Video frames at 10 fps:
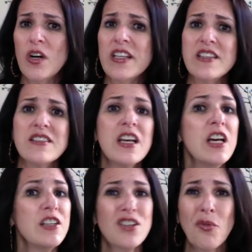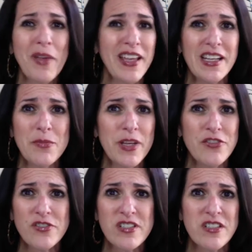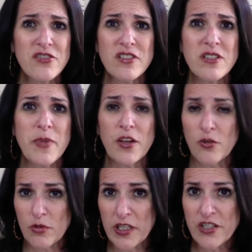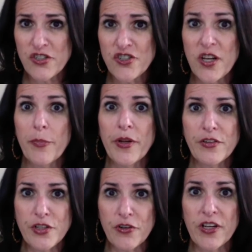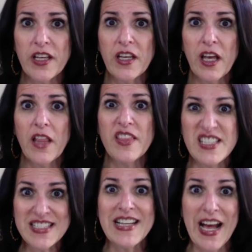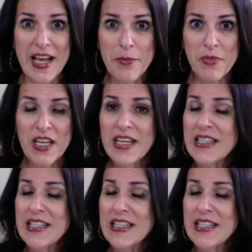One is don't make any major decisions about your relationship during this time.